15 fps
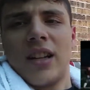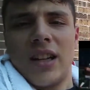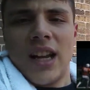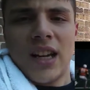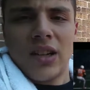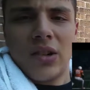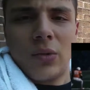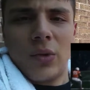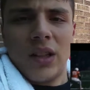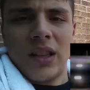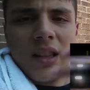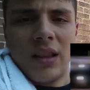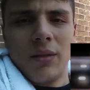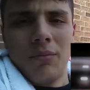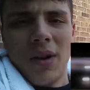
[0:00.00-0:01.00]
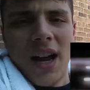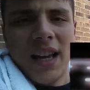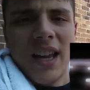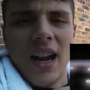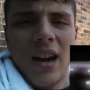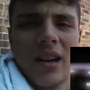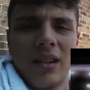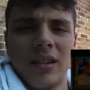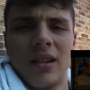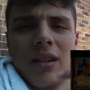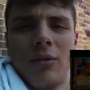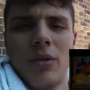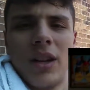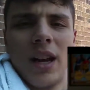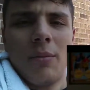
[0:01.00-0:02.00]
a connection with my
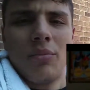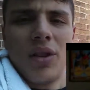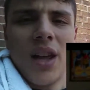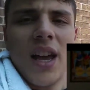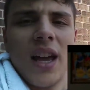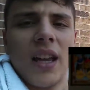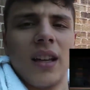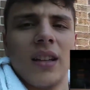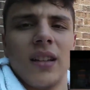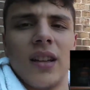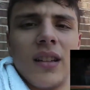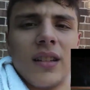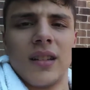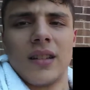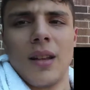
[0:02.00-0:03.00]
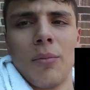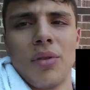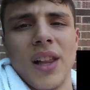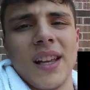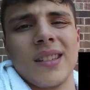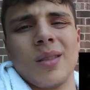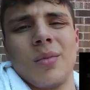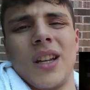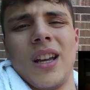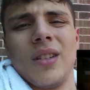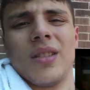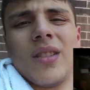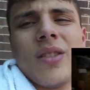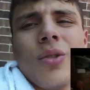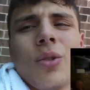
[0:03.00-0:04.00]
character when I'm playing because I'm playing somebody
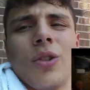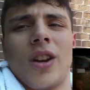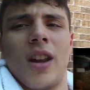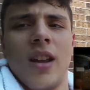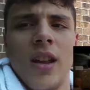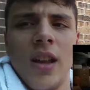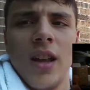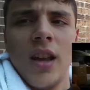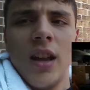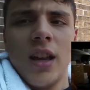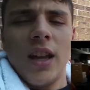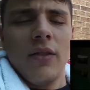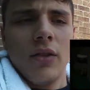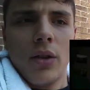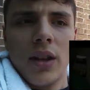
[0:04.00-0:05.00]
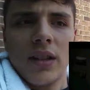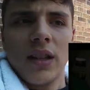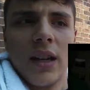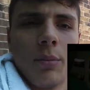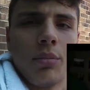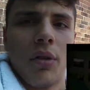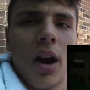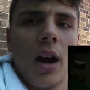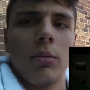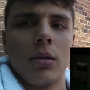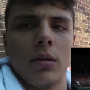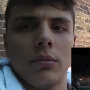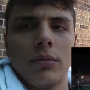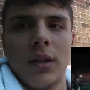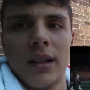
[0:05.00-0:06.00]
else's story. Even though it's not a
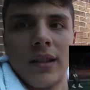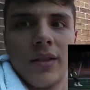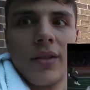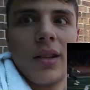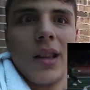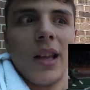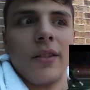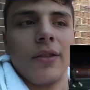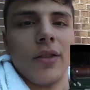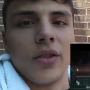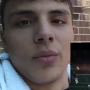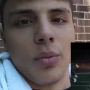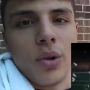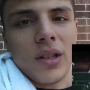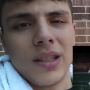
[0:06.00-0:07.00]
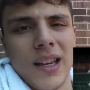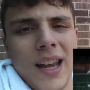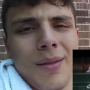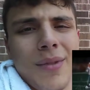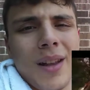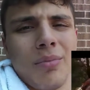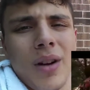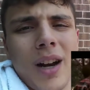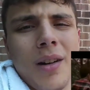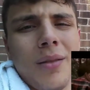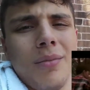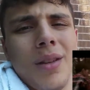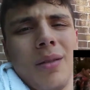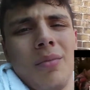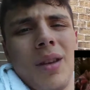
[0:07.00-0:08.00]
problem, I just felt like for a sports game that'd
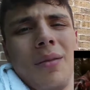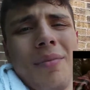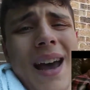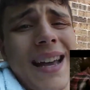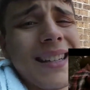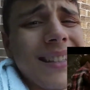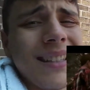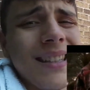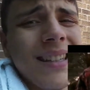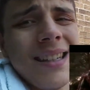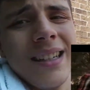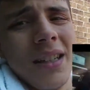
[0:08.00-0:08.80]
probably be best.